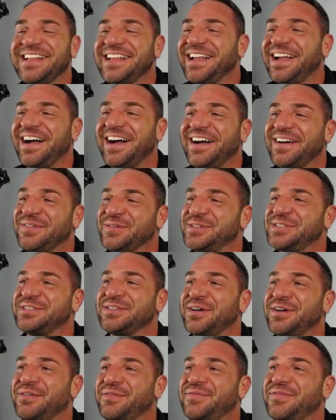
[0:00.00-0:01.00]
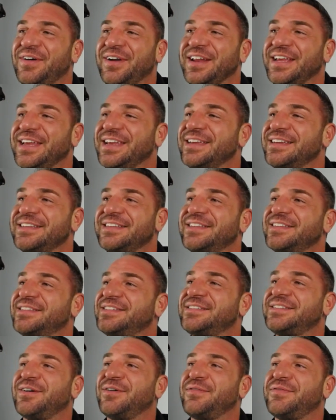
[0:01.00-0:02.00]
Oh, it was so funny. It was
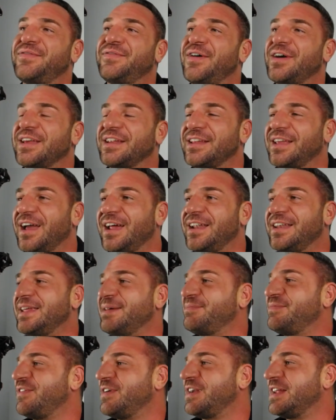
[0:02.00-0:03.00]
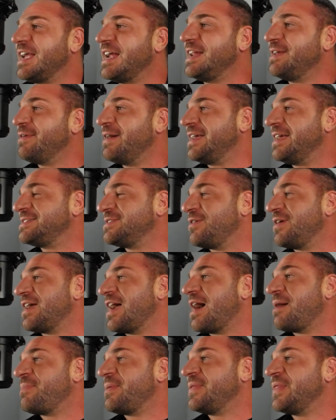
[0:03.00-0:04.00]
so fucking goddamn funny. Anyway, so I
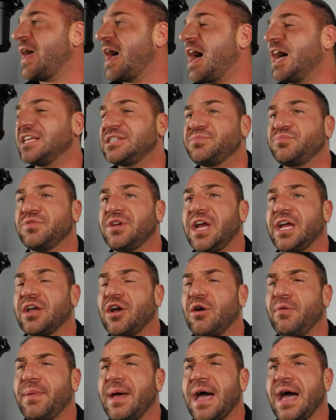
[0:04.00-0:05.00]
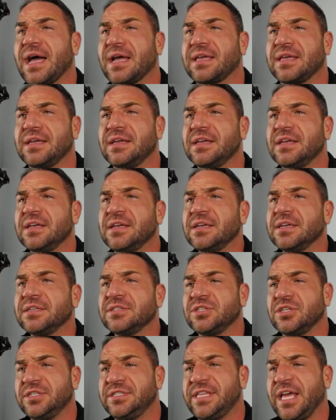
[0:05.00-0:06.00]
hop on the Osprey. I go back
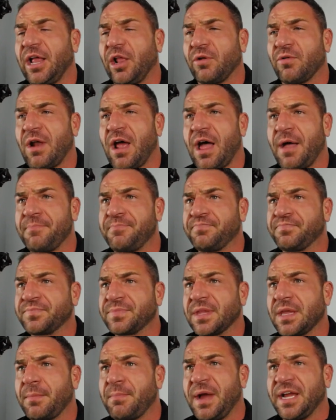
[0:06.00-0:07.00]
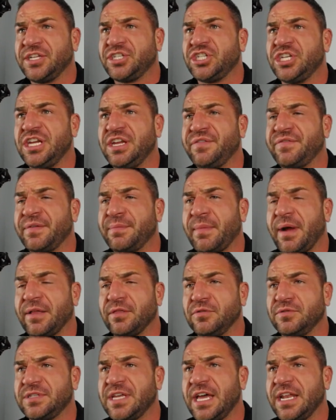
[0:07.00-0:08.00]
to Dea Rom. My chief and my
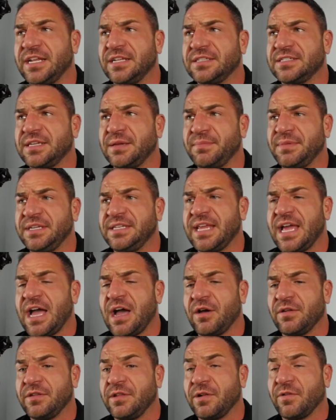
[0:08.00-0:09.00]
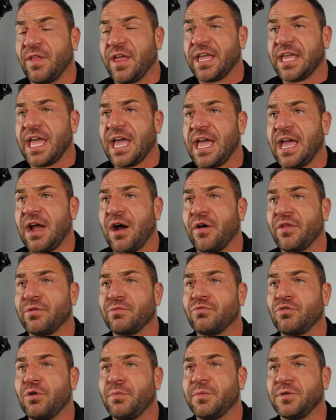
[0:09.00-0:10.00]
lieutenant sit me down. They're like, hey, all the
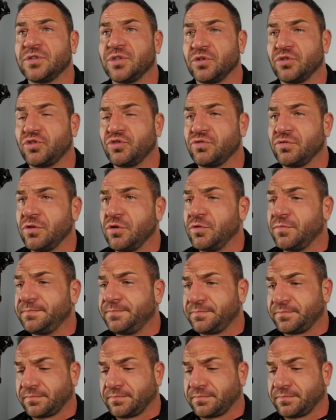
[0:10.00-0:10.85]
rumors are true.